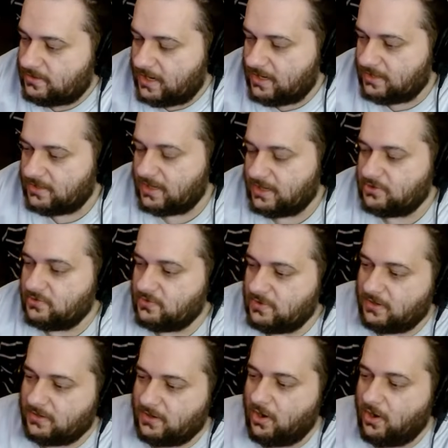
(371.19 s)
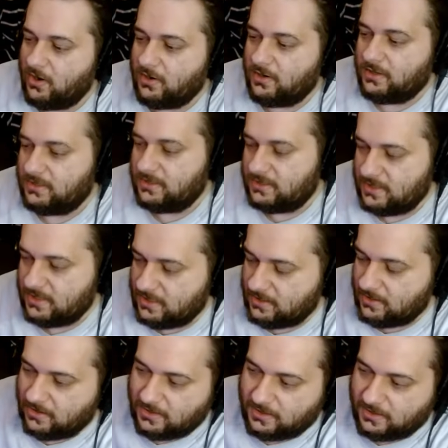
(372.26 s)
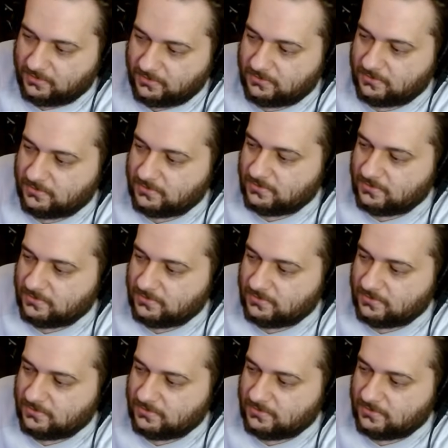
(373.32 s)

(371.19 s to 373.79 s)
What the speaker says: they do a hard dig on